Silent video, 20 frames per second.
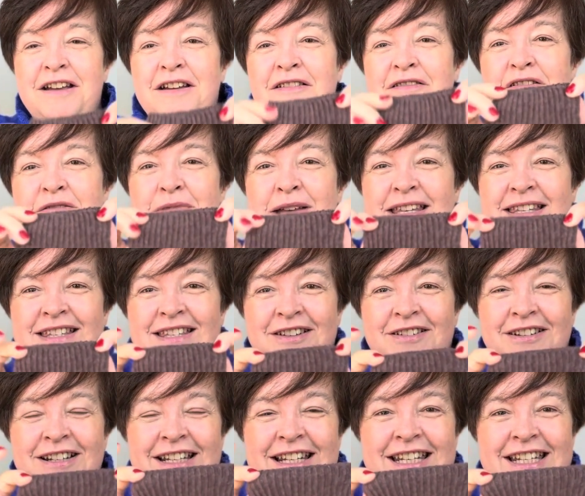the best
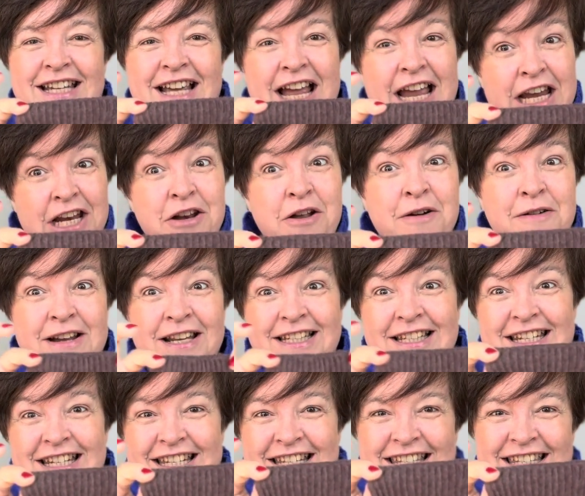sock knitter I know, at
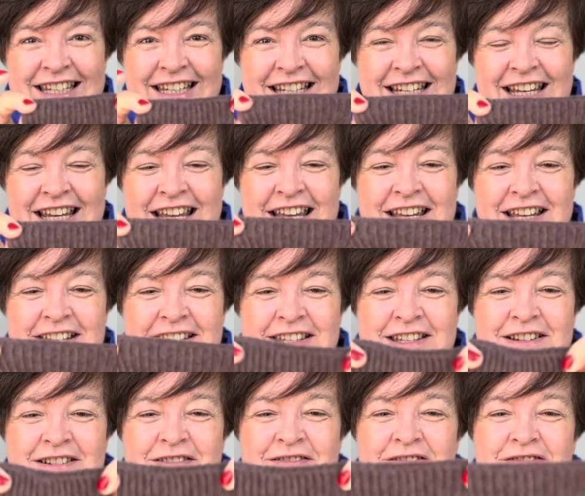least.
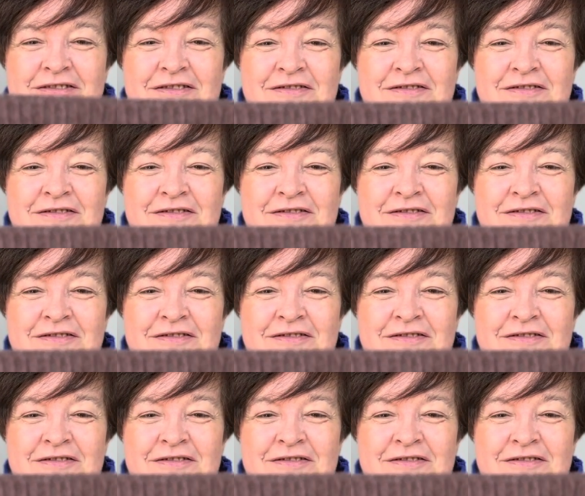So